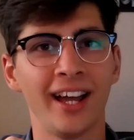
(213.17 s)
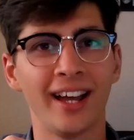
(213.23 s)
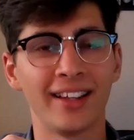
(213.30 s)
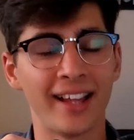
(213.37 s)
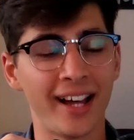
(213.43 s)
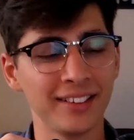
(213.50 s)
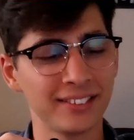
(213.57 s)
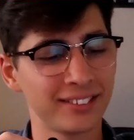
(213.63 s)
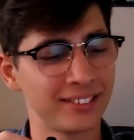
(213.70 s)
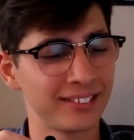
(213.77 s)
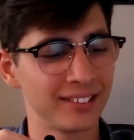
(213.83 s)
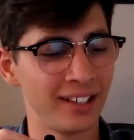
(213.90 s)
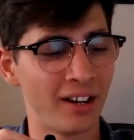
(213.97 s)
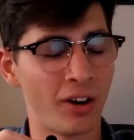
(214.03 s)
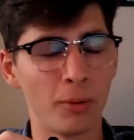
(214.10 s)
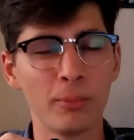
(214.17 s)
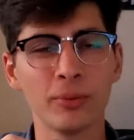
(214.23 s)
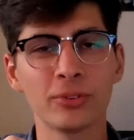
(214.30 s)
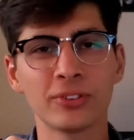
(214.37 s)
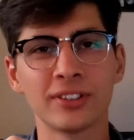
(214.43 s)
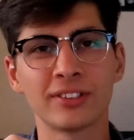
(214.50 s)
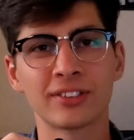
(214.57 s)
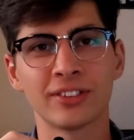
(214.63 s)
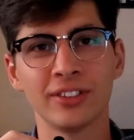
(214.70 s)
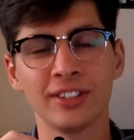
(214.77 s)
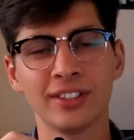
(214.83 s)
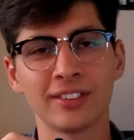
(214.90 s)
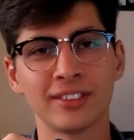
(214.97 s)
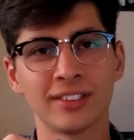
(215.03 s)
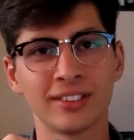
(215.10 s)
That's almost as good
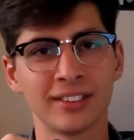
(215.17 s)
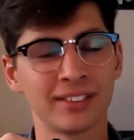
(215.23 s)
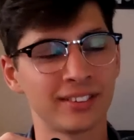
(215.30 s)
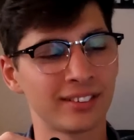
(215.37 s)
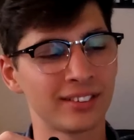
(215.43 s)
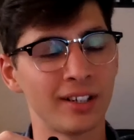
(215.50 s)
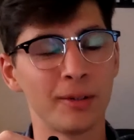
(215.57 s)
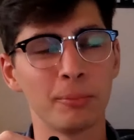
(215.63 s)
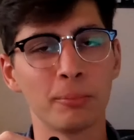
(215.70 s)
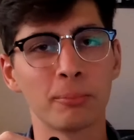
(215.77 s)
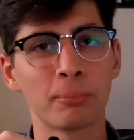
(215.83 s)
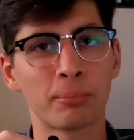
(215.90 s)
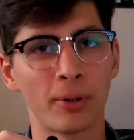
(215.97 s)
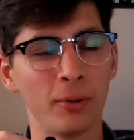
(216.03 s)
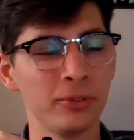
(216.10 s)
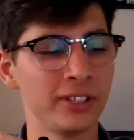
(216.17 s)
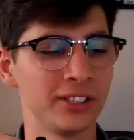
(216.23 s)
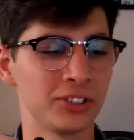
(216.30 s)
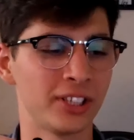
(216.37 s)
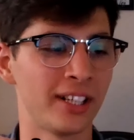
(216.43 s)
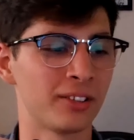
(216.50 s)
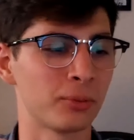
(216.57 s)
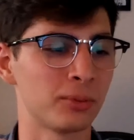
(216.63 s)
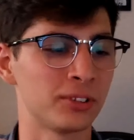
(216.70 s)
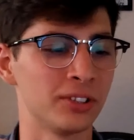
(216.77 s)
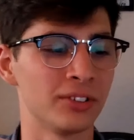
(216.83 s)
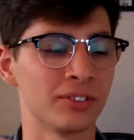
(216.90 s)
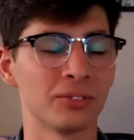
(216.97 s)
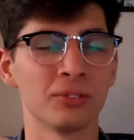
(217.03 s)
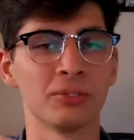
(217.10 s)
as some protein shakes, which
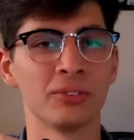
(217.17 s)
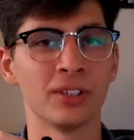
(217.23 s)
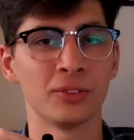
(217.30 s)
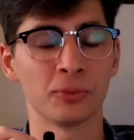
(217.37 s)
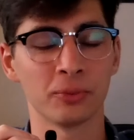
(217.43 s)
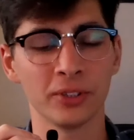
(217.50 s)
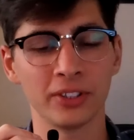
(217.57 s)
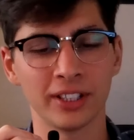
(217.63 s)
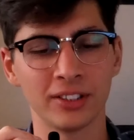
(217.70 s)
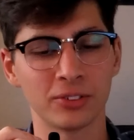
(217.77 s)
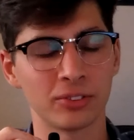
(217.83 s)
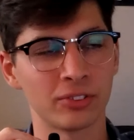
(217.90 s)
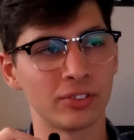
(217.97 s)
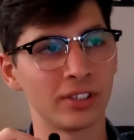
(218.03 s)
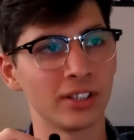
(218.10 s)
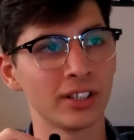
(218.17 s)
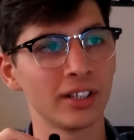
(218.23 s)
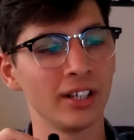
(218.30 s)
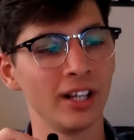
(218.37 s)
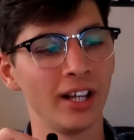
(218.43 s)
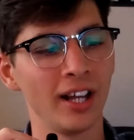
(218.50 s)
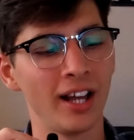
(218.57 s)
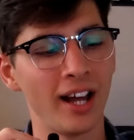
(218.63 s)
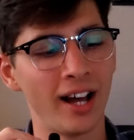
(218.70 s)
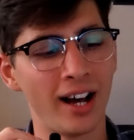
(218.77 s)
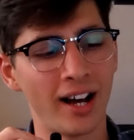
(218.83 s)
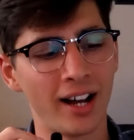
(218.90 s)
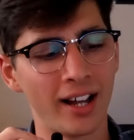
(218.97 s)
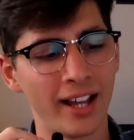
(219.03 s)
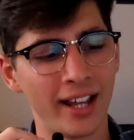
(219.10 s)
is, is really interesting.
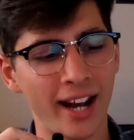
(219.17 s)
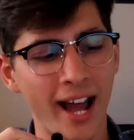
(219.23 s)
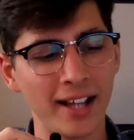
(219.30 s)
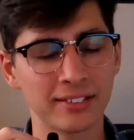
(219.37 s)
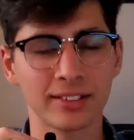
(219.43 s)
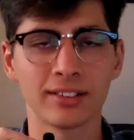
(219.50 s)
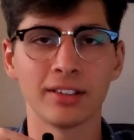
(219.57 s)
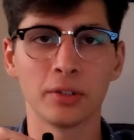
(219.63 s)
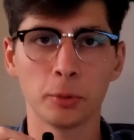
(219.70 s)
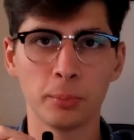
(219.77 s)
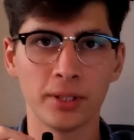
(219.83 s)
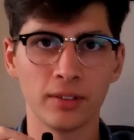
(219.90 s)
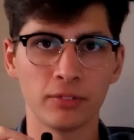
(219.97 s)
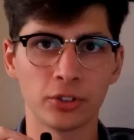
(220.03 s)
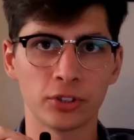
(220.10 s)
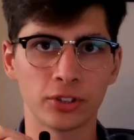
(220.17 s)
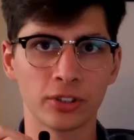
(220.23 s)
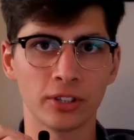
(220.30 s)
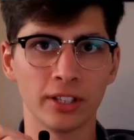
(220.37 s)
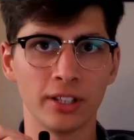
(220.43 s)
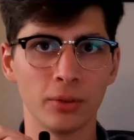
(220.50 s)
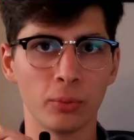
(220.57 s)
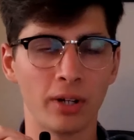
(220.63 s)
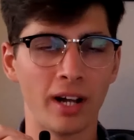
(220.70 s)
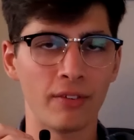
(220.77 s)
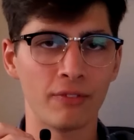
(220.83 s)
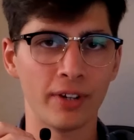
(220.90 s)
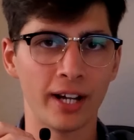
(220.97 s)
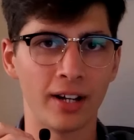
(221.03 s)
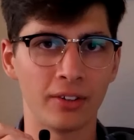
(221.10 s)
Uh, it has a little bit of sugar in it. What I
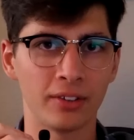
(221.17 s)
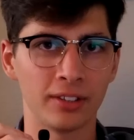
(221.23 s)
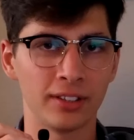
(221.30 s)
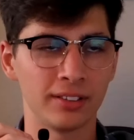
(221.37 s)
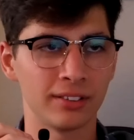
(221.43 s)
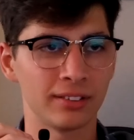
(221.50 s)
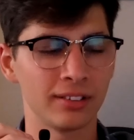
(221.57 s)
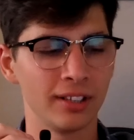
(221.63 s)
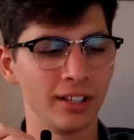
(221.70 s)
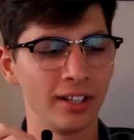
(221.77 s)
found is